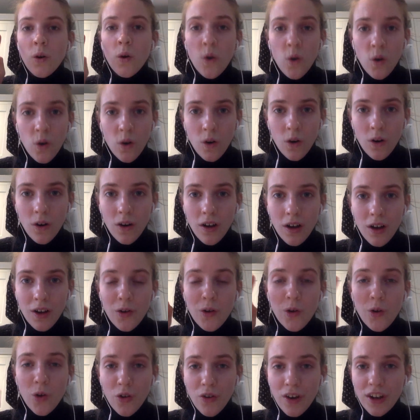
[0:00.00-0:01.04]
Or
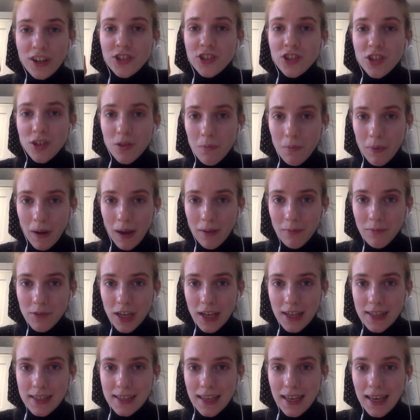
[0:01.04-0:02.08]
I shouldn't blame
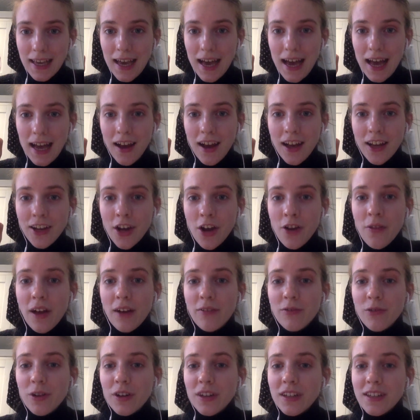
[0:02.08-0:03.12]
Jesse and I know that
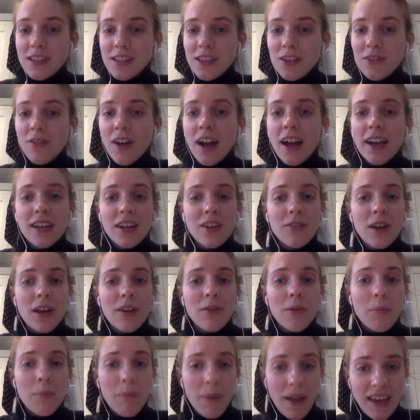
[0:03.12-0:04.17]
I've gone into the right
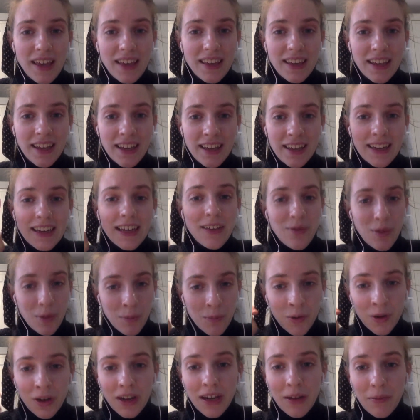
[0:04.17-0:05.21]
career in baking, leaving
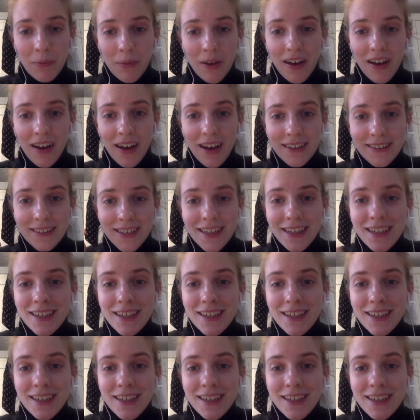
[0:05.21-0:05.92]
modelling behind.